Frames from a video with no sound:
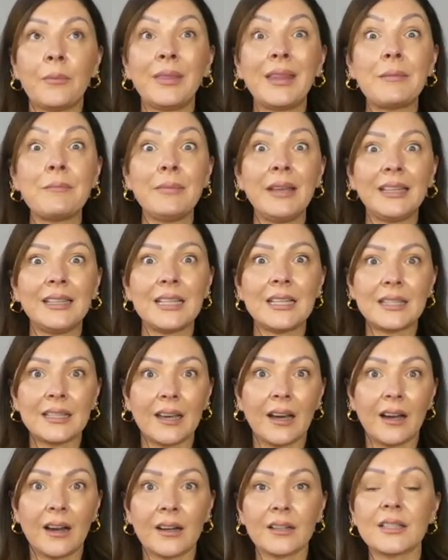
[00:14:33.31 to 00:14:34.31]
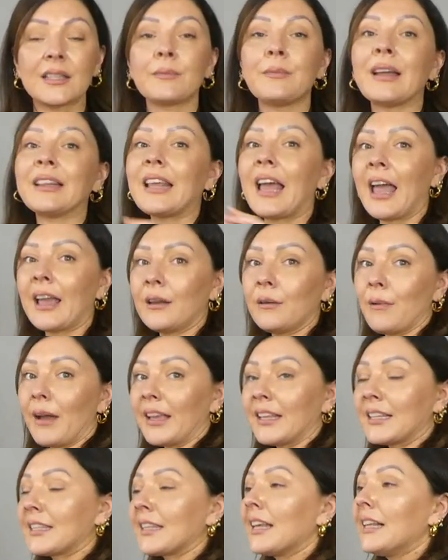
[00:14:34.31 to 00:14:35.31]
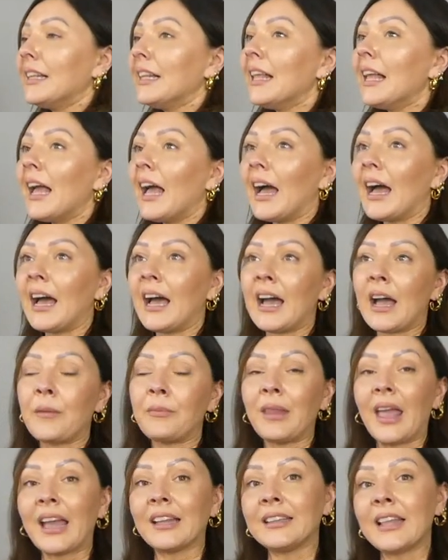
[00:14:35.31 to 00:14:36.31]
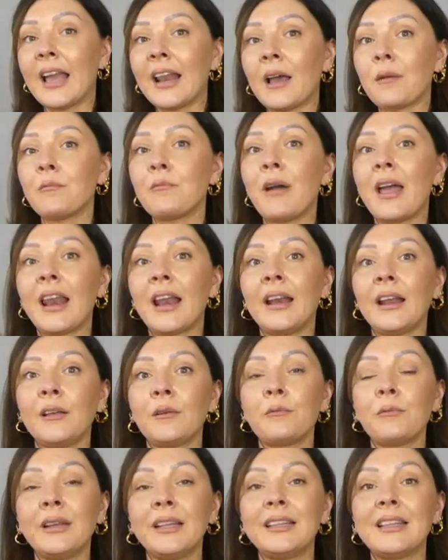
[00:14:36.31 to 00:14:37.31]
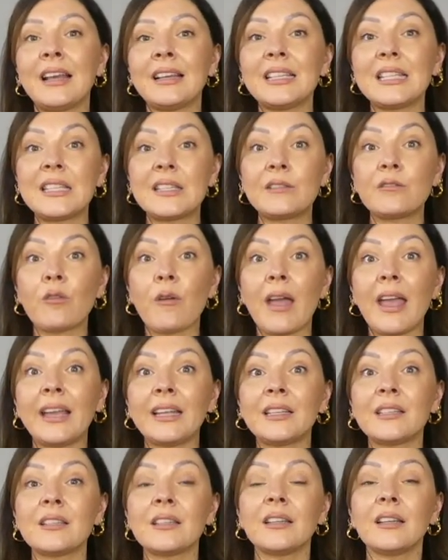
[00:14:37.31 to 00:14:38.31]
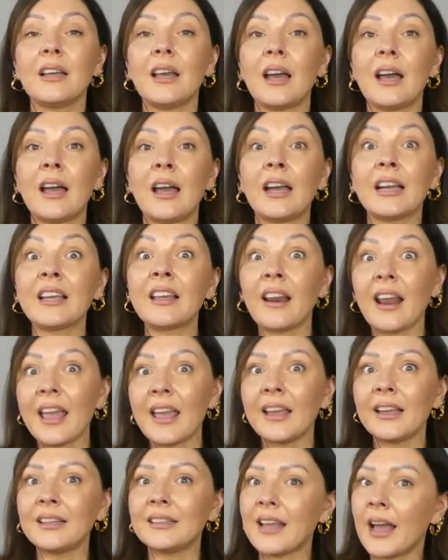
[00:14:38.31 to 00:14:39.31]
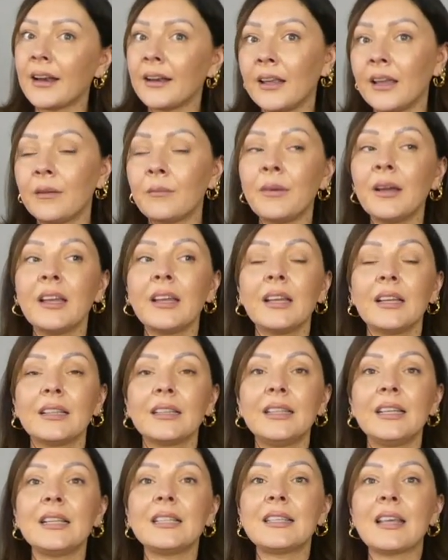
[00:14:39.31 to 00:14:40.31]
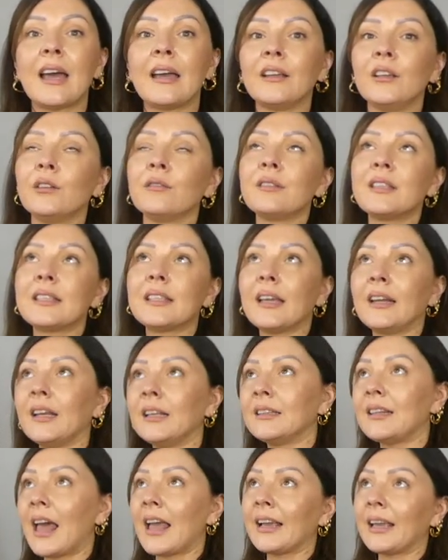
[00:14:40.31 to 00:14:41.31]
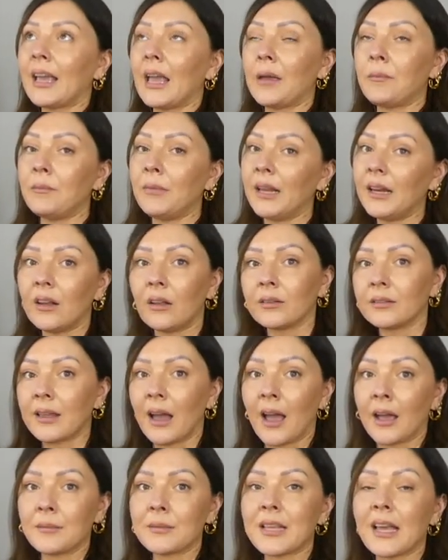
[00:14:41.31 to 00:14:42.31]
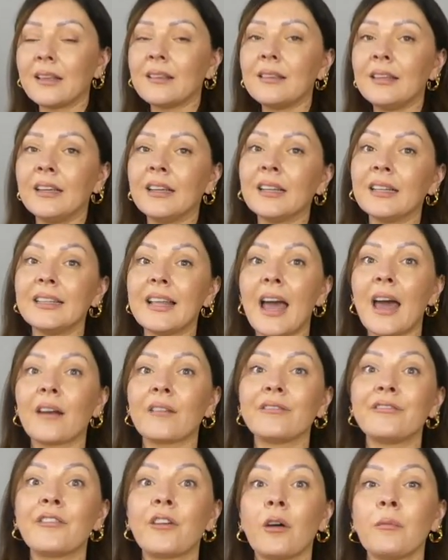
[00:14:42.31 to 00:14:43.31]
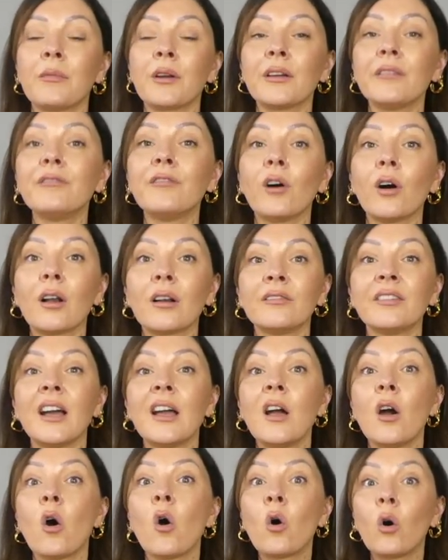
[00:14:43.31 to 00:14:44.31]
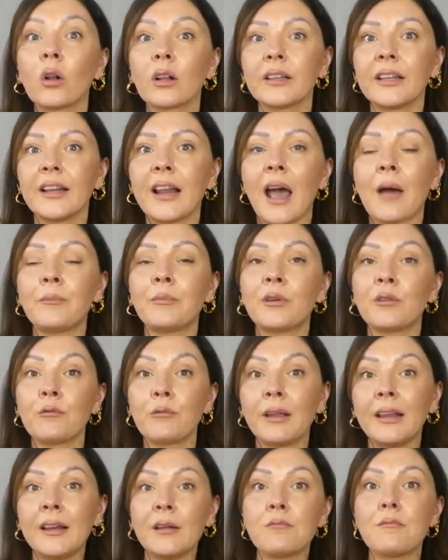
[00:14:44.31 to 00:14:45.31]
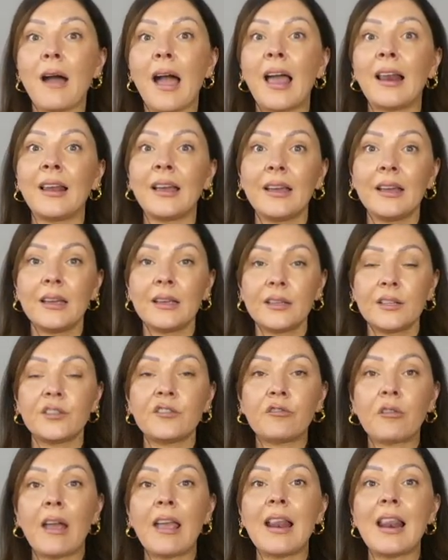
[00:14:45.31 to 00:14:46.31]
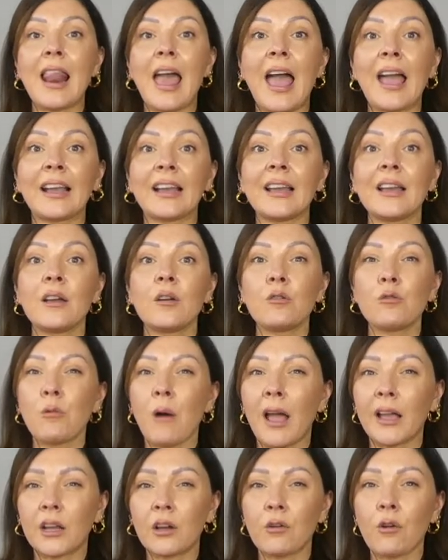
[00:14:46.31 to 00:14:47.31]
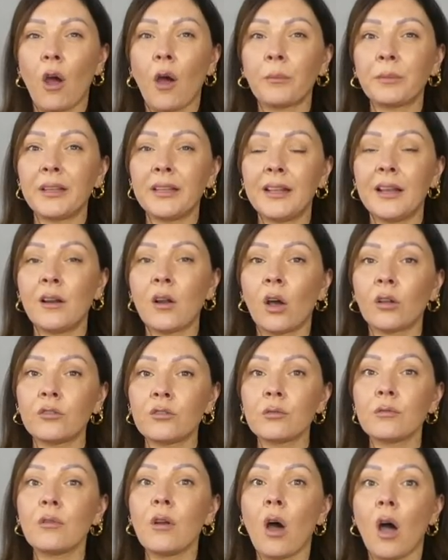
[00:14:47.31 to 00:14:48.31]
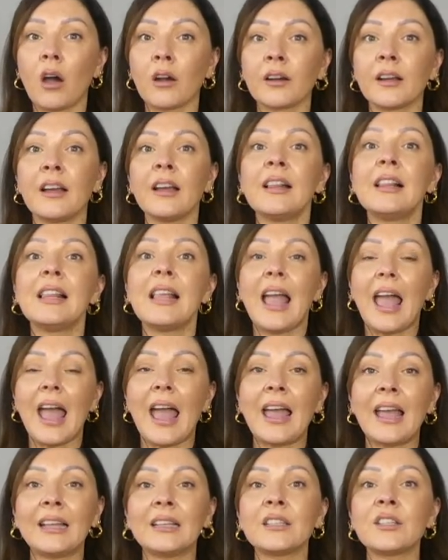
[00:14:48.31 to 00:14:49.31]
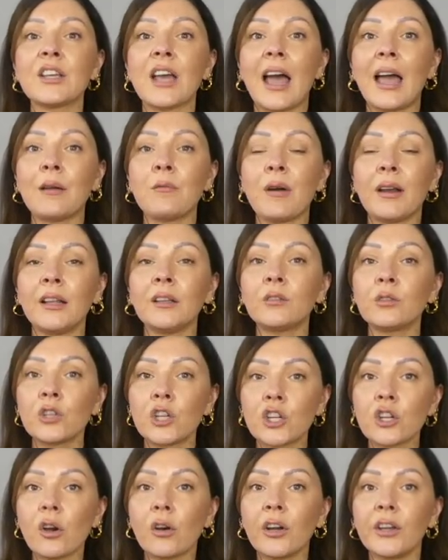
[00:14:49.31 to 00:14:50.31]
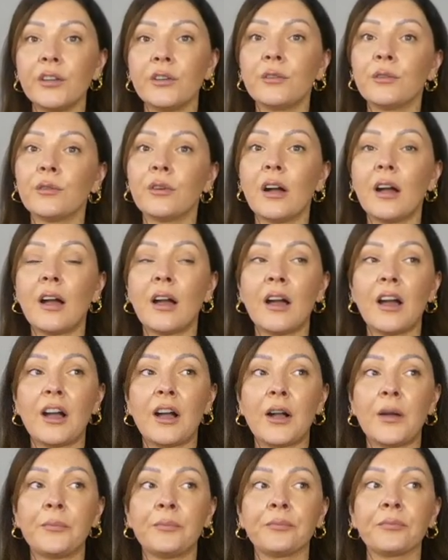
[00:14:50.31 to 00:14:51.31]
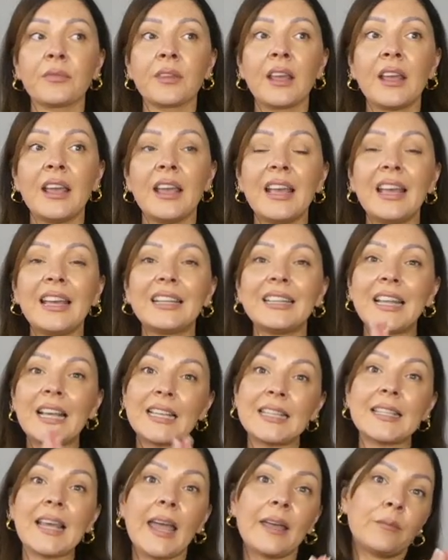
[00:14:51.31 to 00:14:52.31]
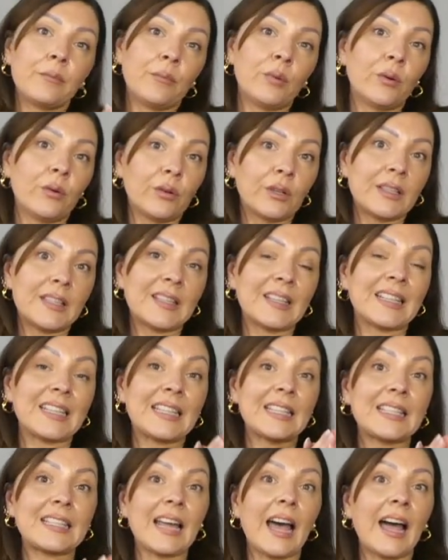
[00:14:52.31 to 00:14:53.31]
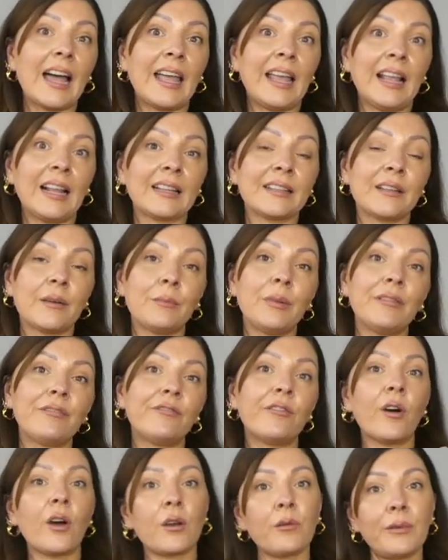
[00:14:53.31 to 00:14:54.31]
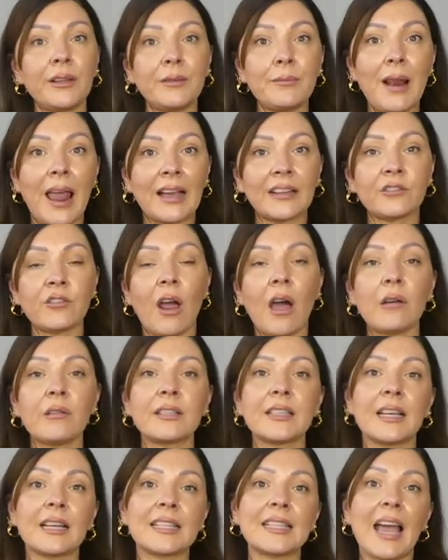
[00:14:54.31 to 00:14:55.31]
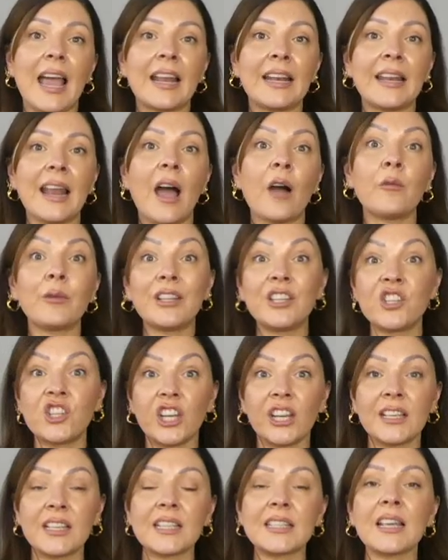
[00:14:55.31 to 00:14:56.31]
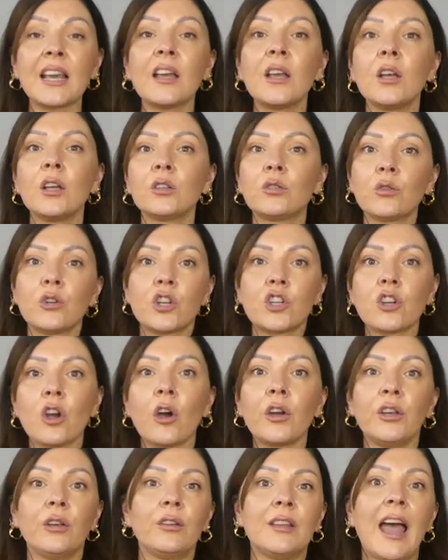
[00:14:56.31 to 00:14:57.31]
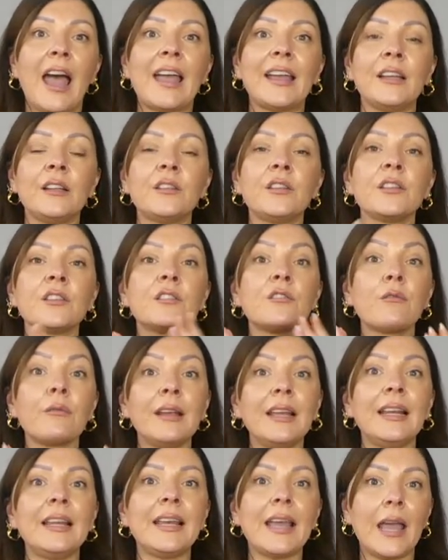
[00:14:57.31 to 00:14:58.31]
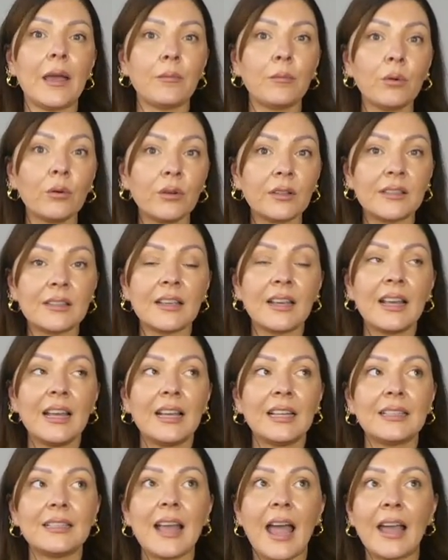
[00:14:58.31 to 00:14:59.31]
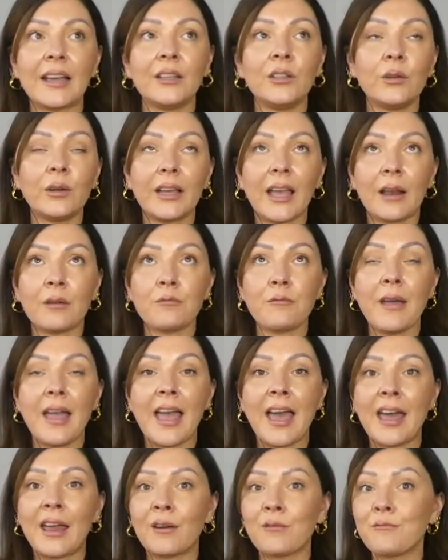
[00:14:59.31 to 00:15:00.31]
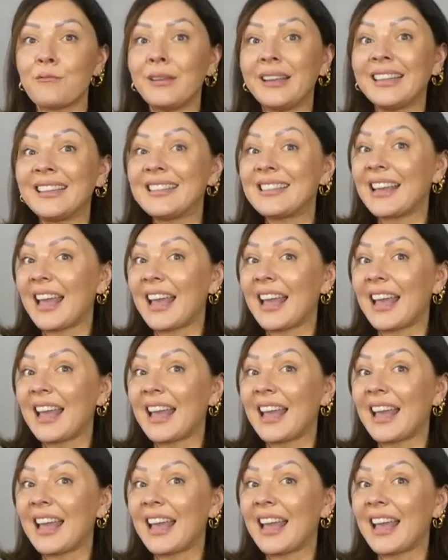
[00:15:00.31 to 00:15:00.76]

midi skirts. But anyways, and then I'm wearing it with straight gray denim. These are, you've seen it like a million times, I think. They are from Revolve, holding up really well. Straight leg quite cropped, they're not too long, and I wanted to show you the same boots styled before with black trousers and now with jeans, to show you that it is really a boot that you can wear with